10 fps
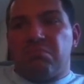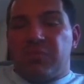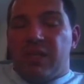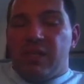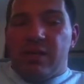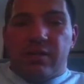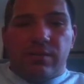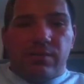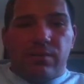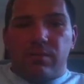get it.
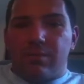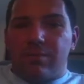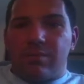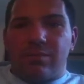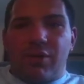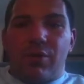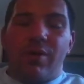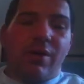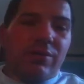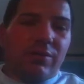Who
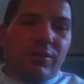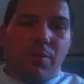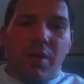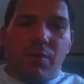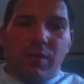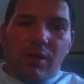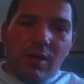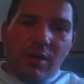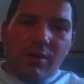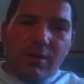knows? You might win the
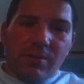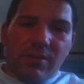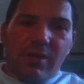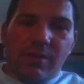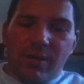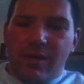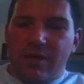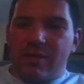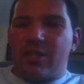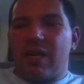lottery someday. You might
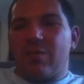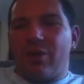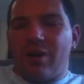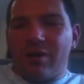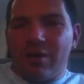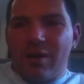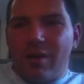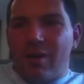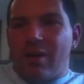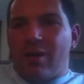hit the jackpot.
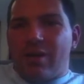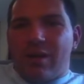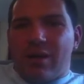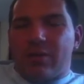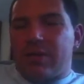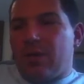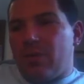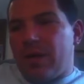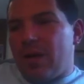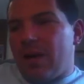I don't think
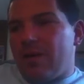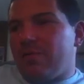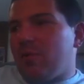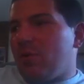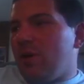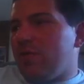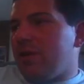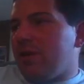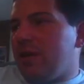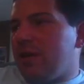we have. My wife and
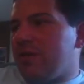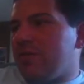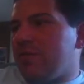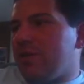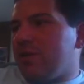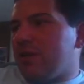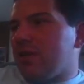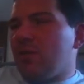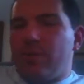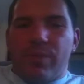I have, but I
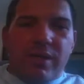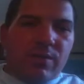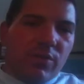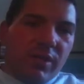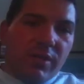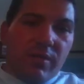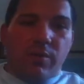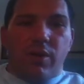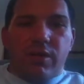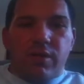think we've made some pretty
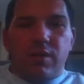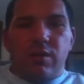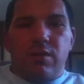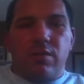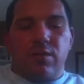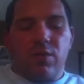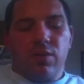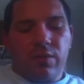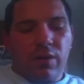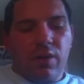good purchases
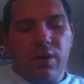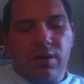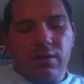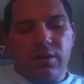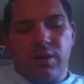so far, and